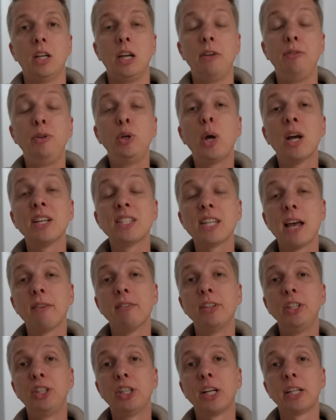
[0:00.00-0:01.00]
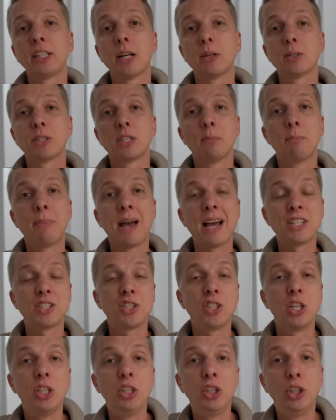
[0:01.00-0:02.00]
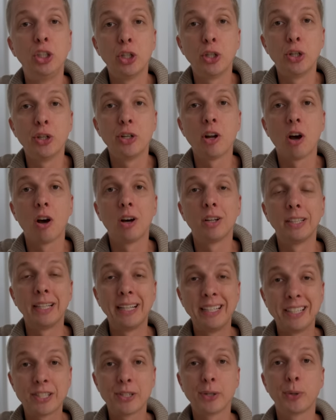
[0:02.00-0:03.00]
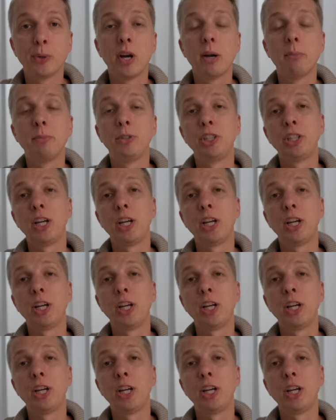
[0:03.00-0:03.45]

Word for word: If you guys haven't checked out Sebastian Jern on Instagram,